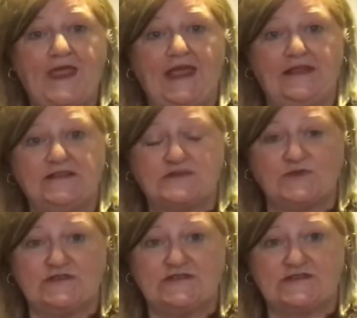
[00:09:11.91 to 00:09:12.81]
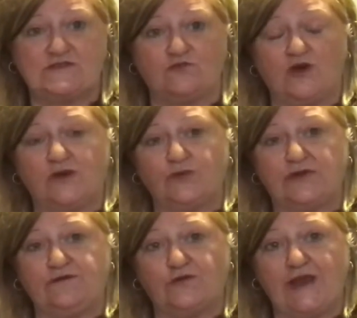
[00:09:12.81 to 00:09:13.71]
And this was write a
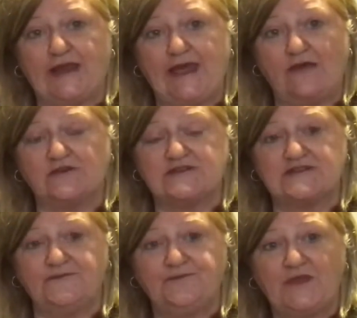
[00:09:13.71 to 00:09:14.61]
book in 48 hours.